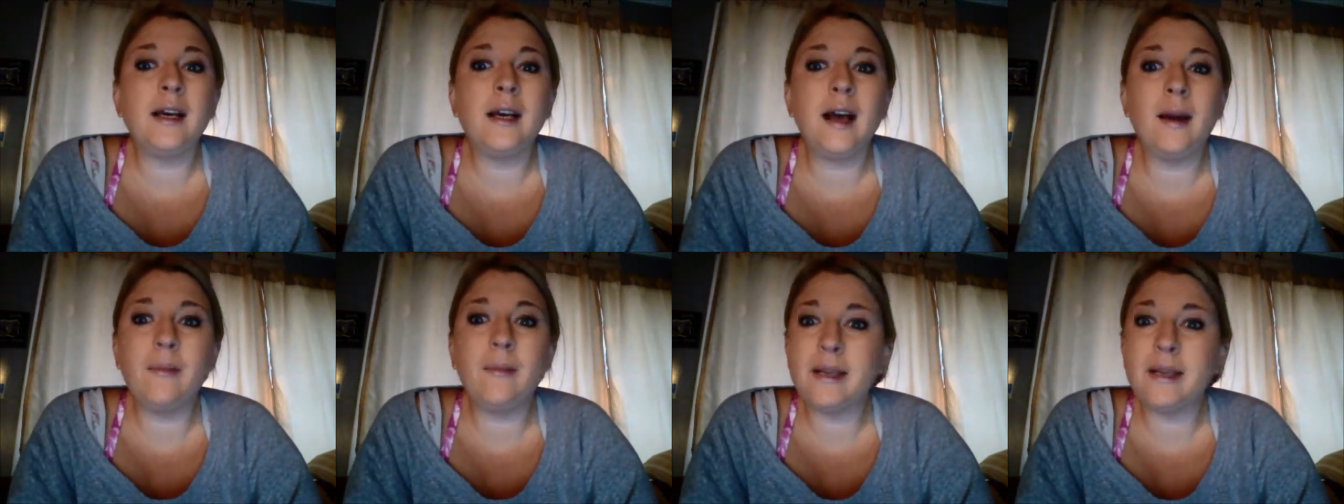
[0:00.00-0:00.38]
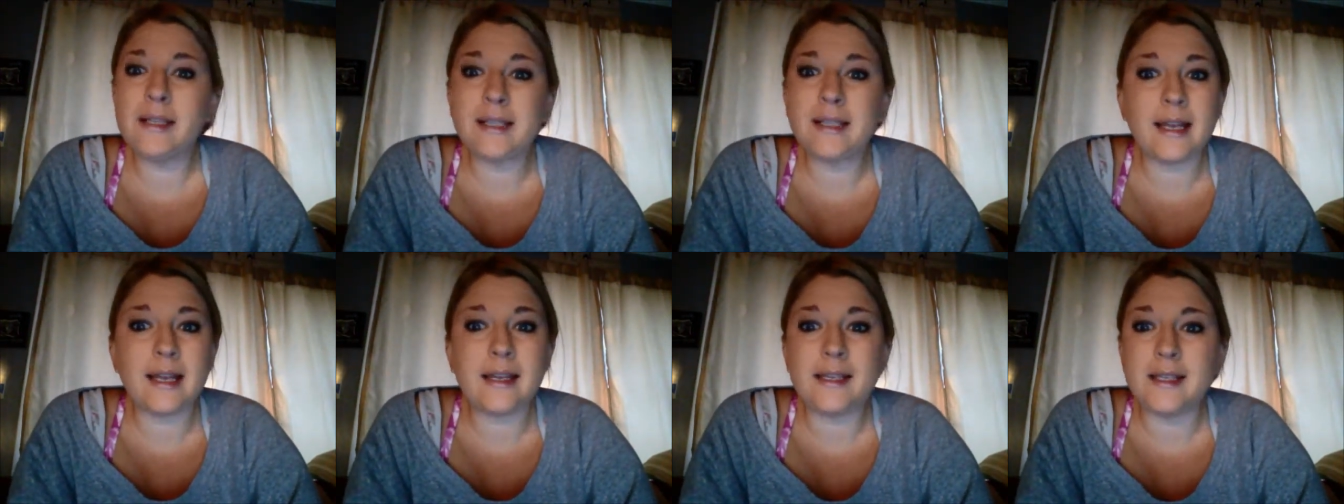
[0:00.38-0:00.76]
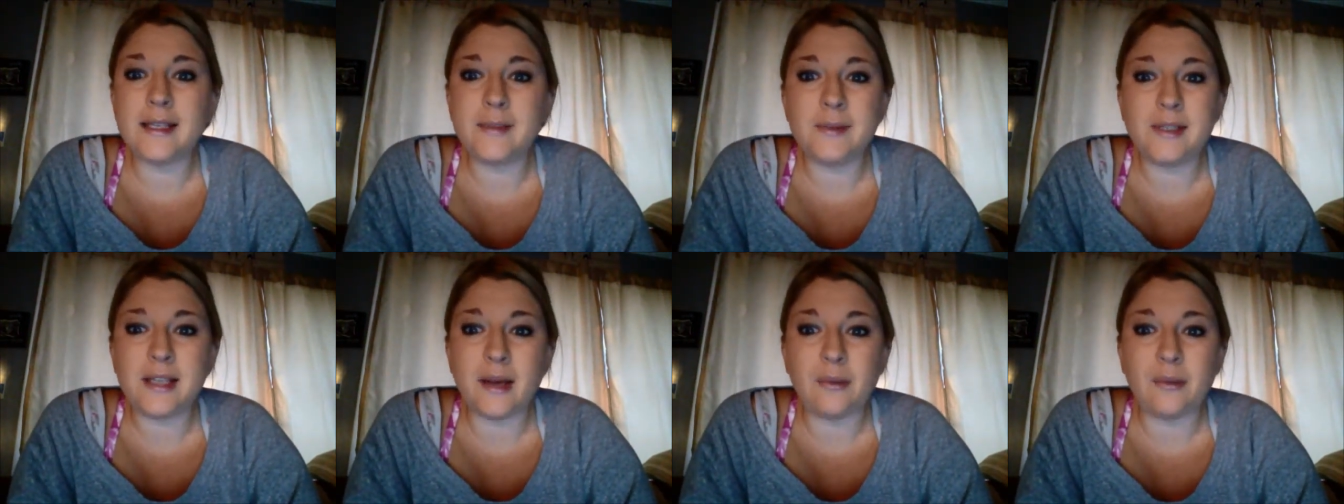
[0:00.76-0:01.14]
I'm excited
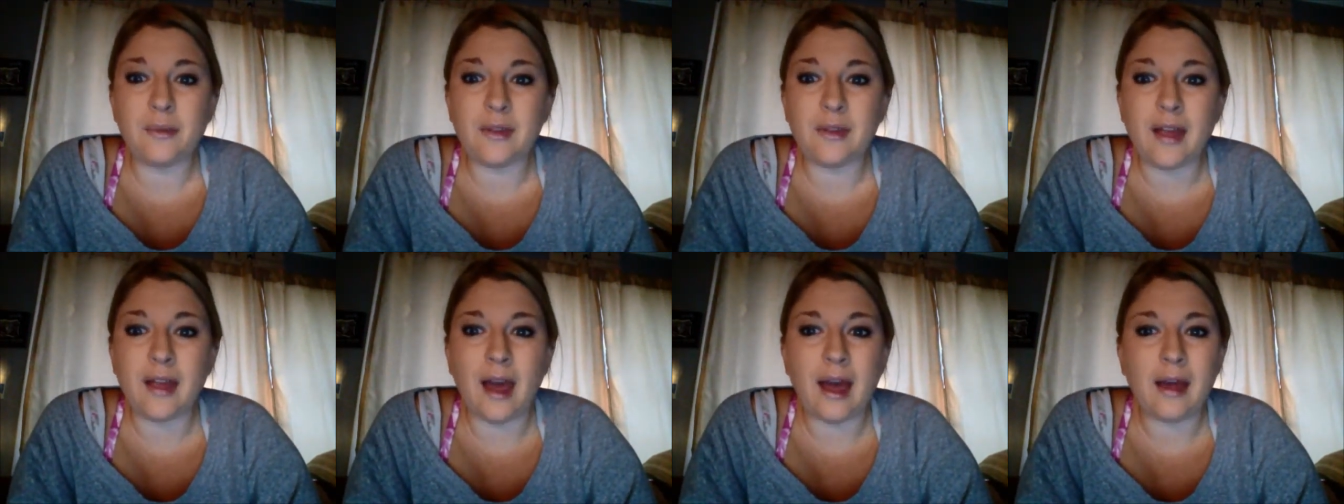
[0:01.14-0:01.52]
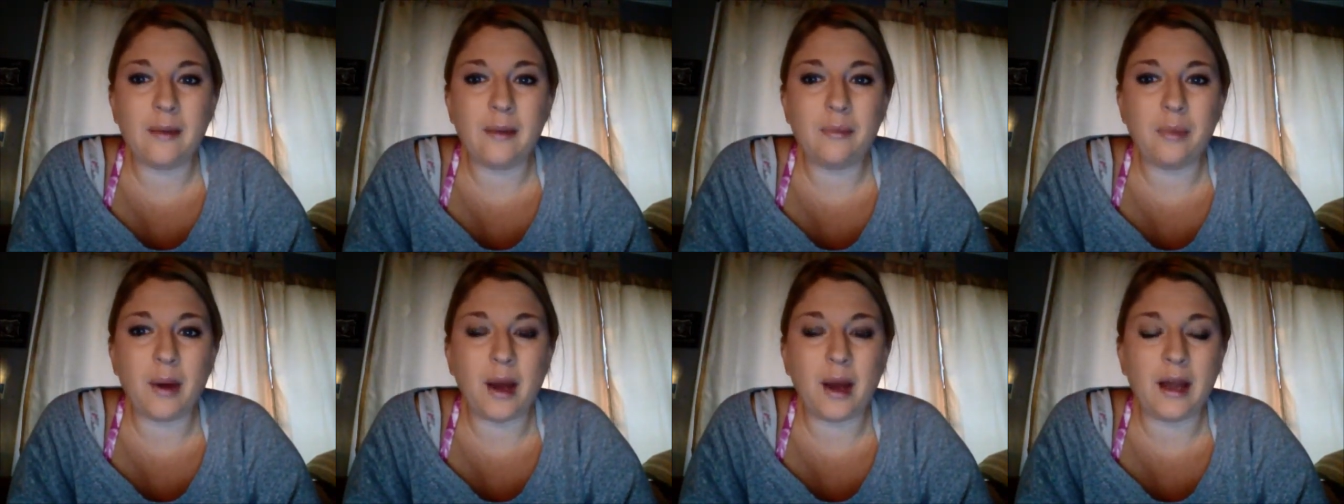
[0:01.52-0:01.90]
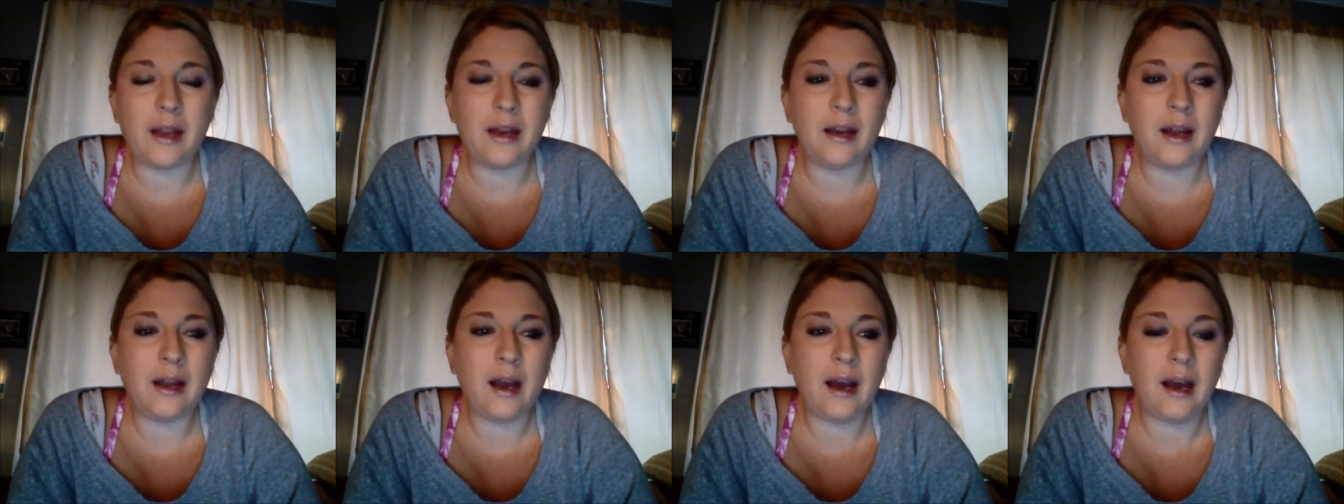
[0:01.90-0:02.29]
to be done with that.
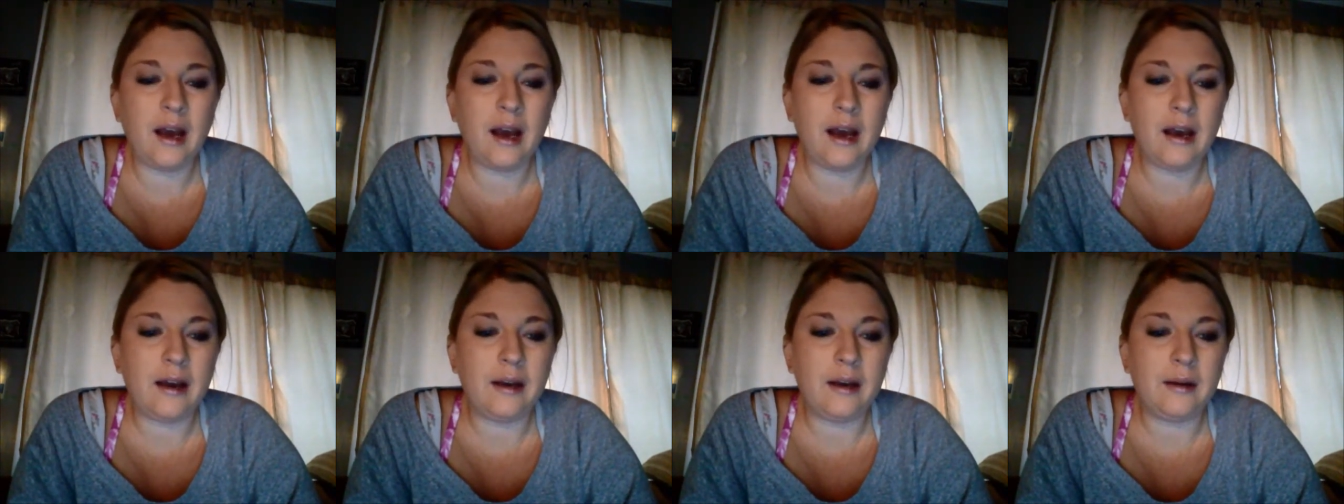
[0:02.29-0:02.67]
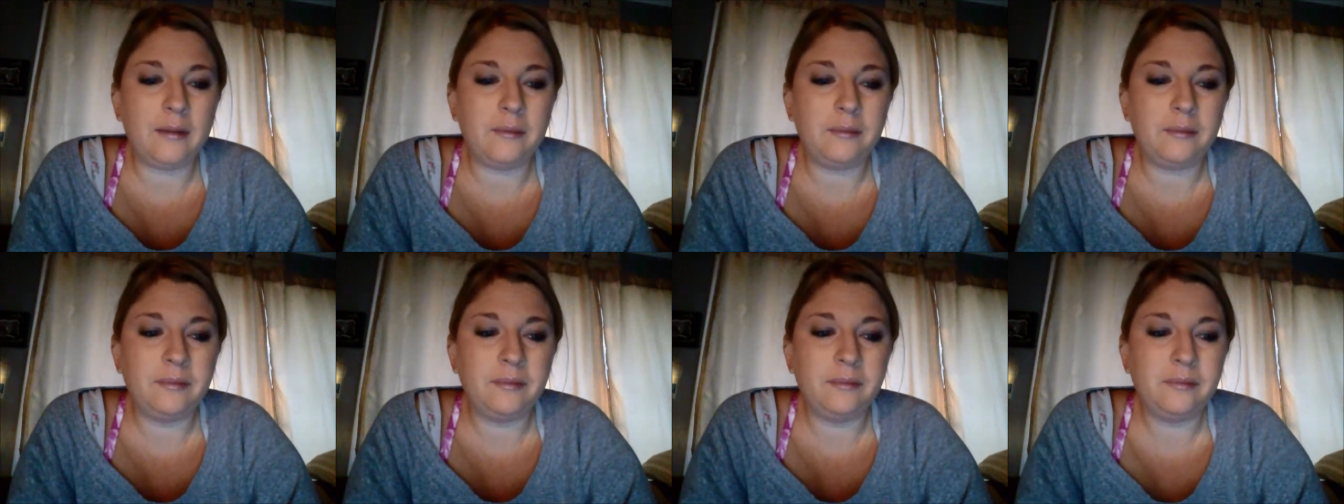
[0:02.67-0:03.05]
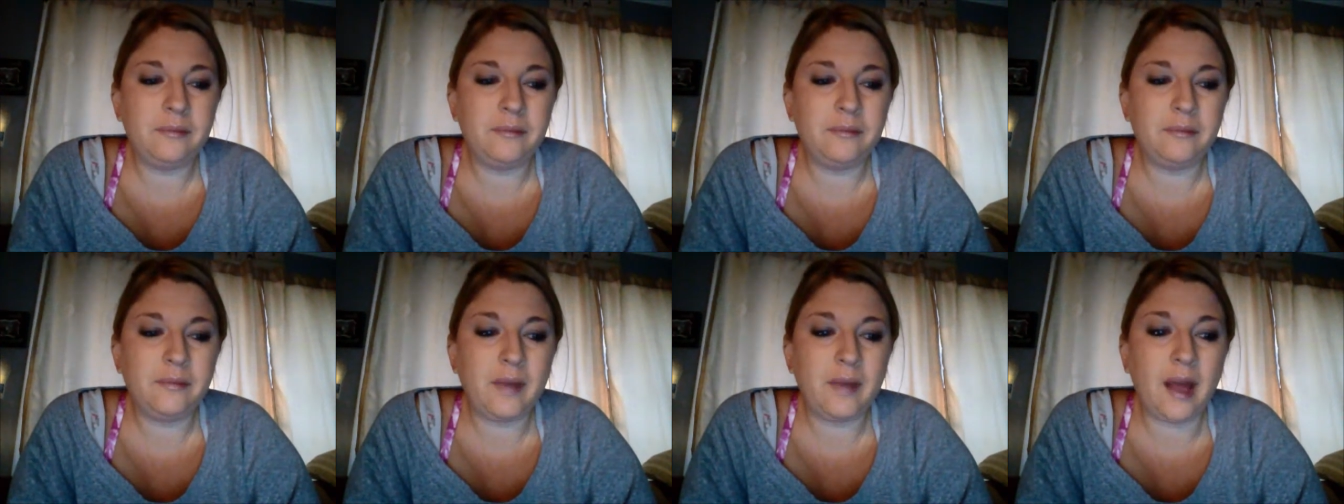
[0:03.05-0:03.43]
But
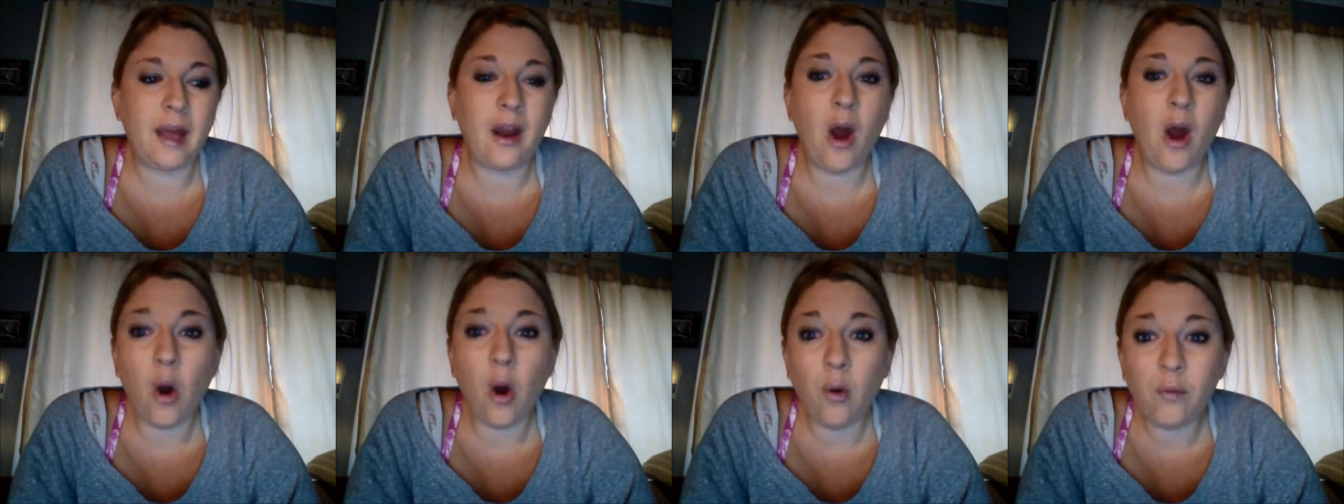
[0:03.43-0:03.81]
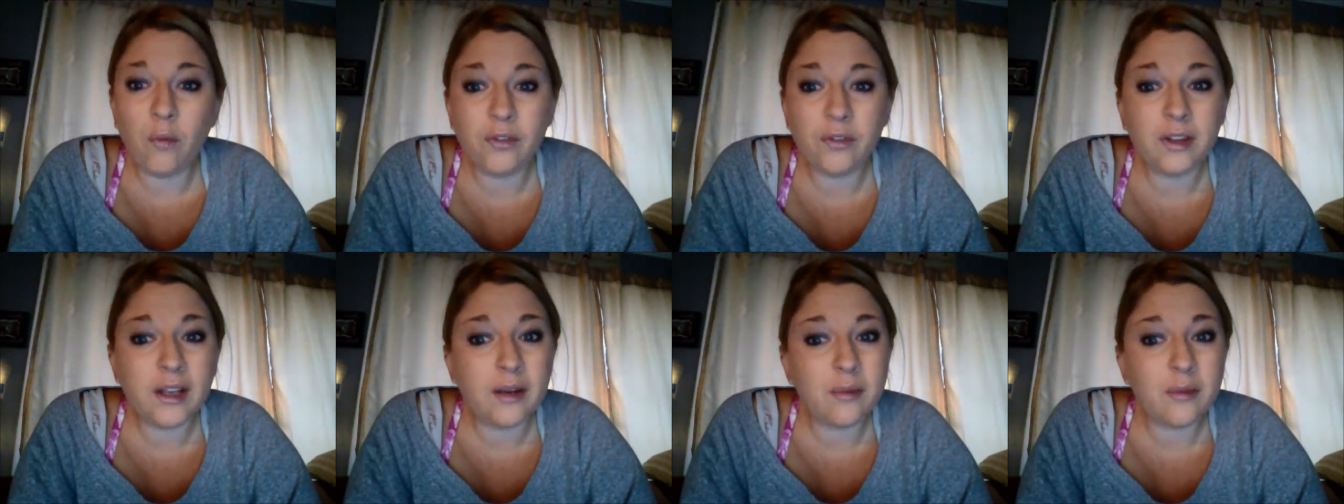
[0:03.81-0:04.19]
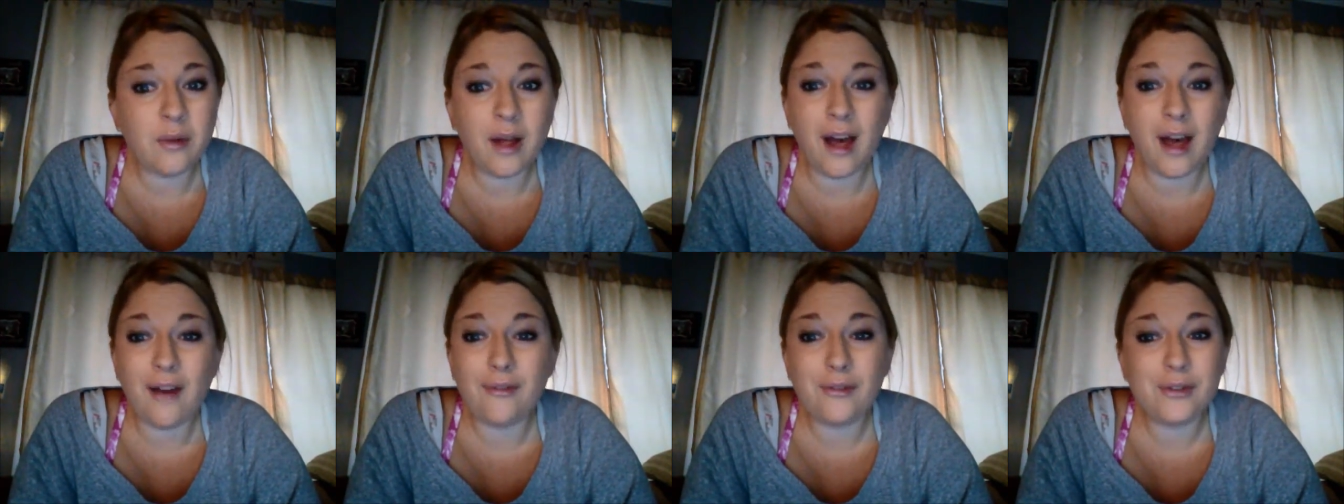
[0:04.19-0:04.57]
and hopefully
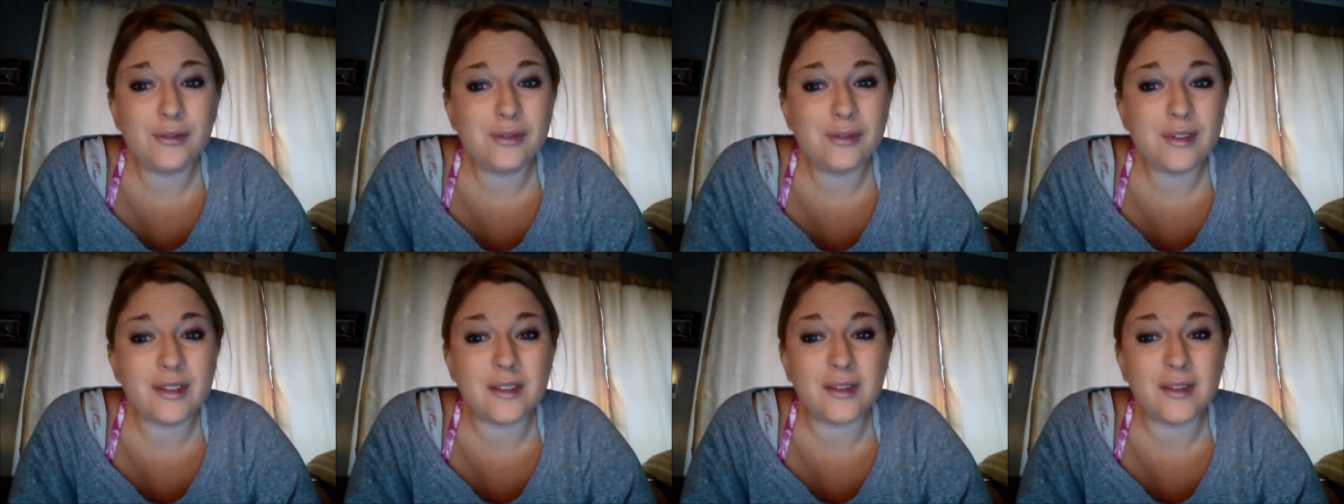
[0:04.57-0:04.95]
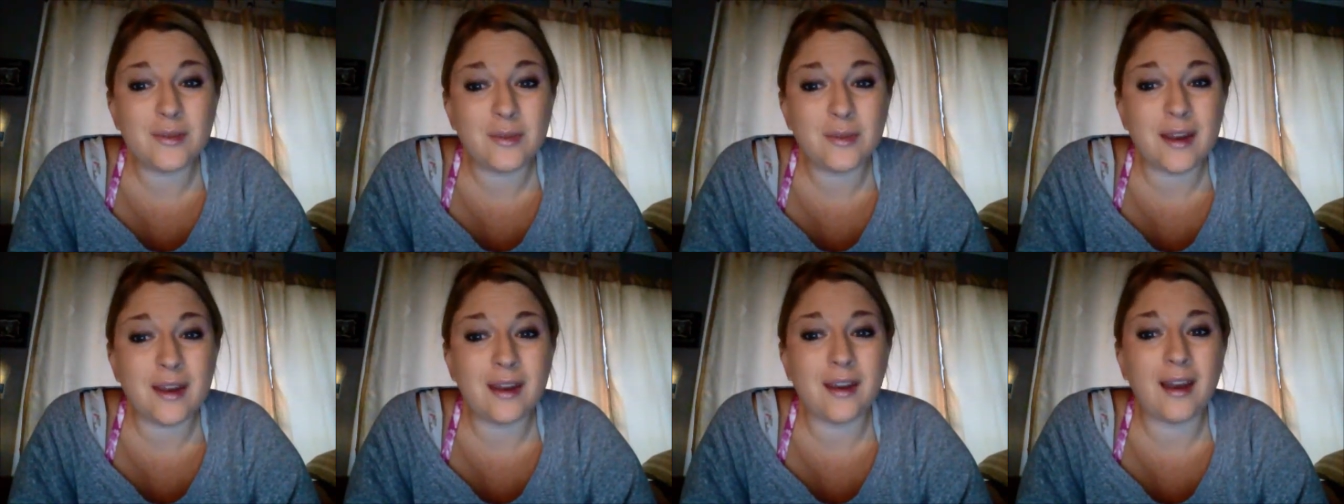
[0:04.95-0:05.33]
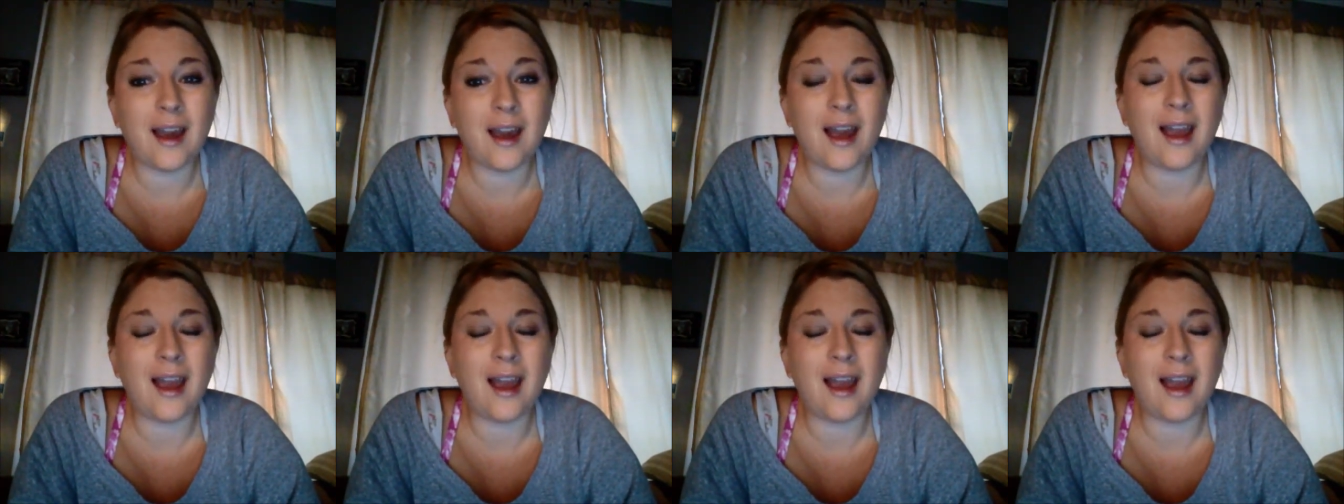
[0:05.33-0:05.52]
we'll have news this week.